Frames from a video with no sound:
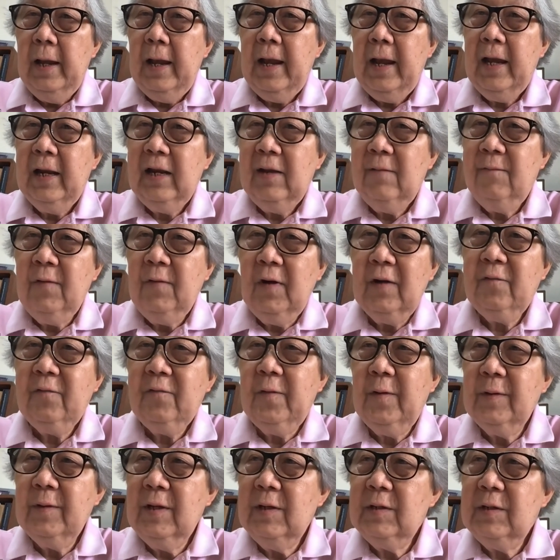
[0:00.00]
And if not
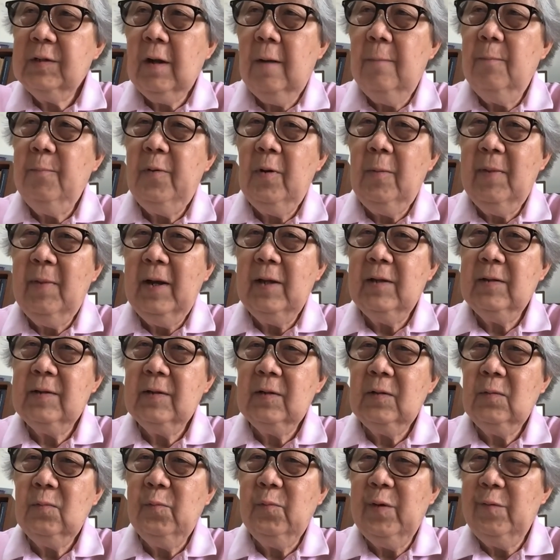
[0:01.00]
for these
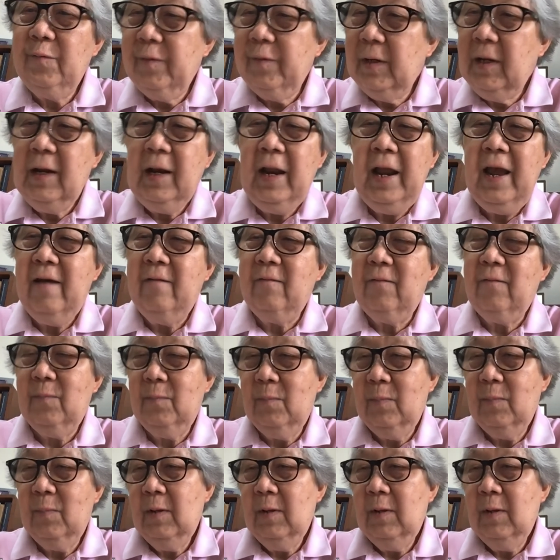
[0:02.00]
compromises, we wouldn't have